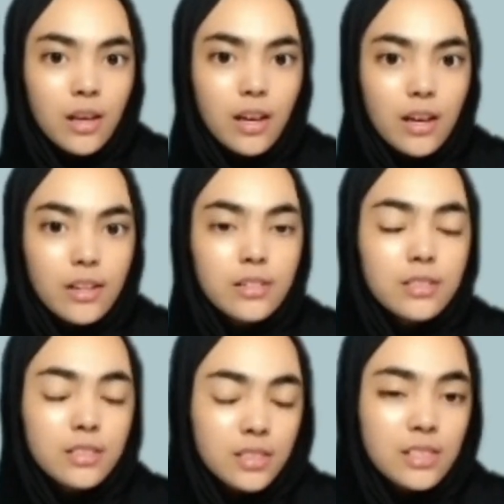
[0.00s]
and
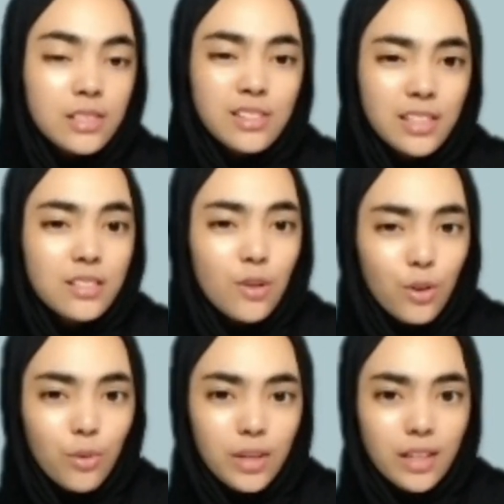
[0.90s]
just sinks
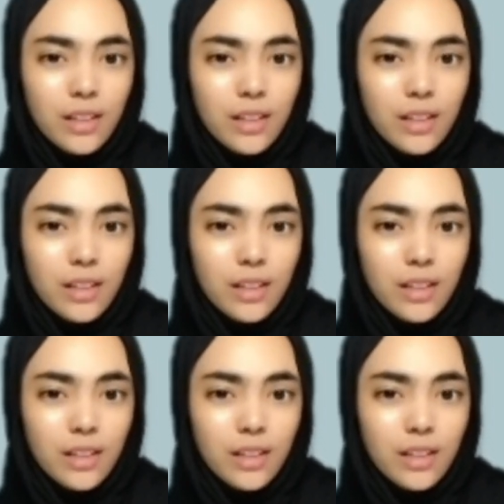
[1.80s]
slowly,